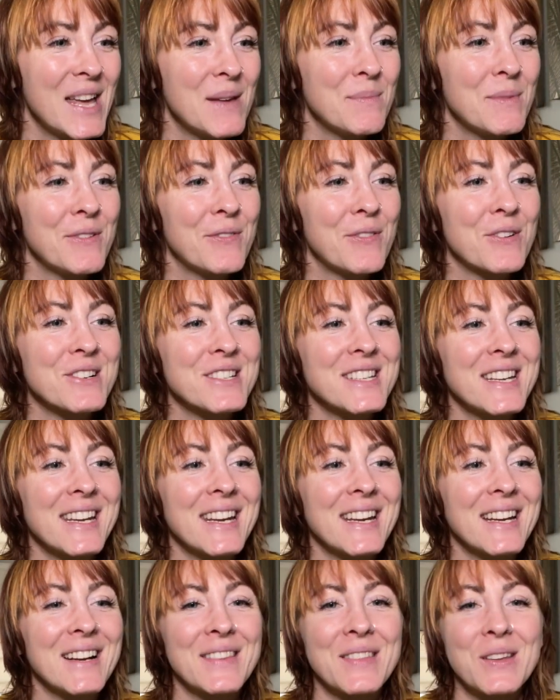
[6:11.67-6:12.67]
before
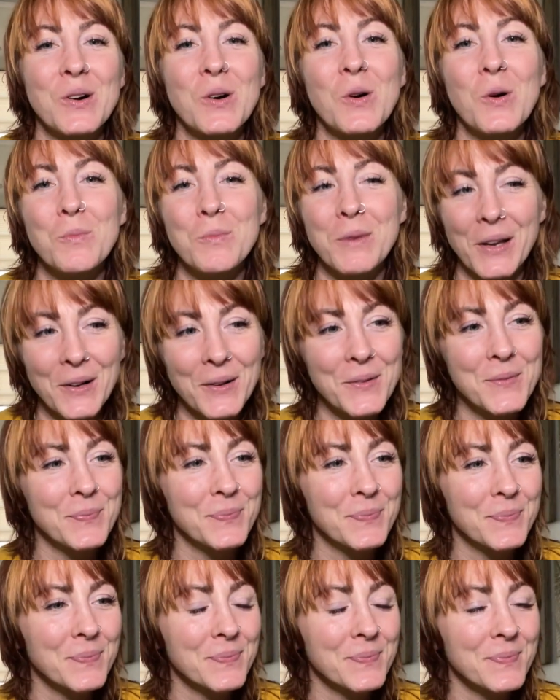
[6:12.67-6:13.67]
taking on the whole meal.
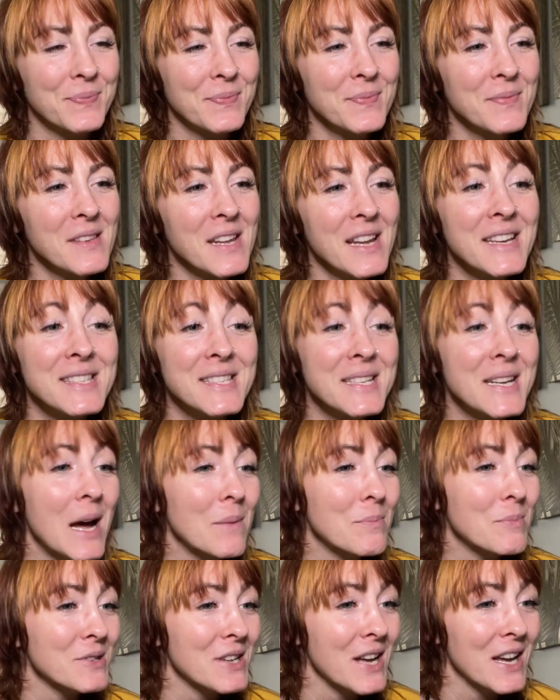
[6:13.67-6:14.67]
It's an
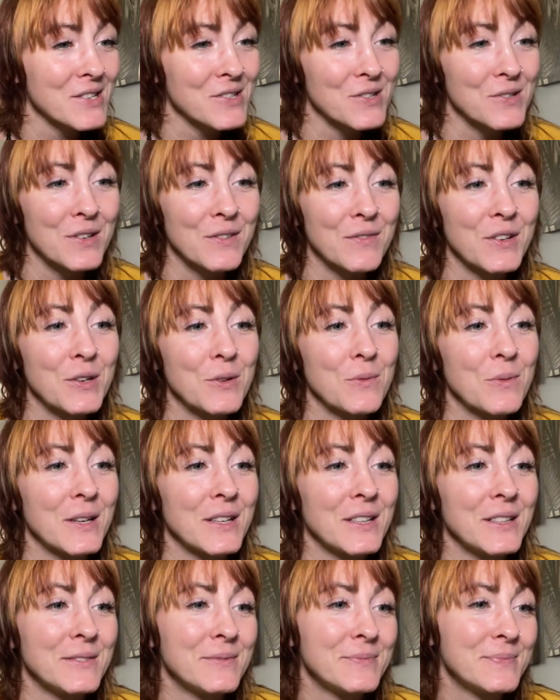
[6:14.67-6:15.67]
appetizer, if you
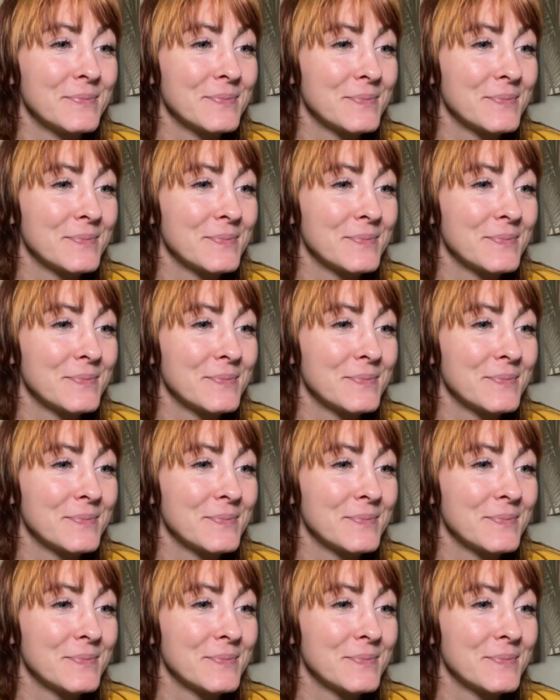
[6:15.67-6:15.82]
will.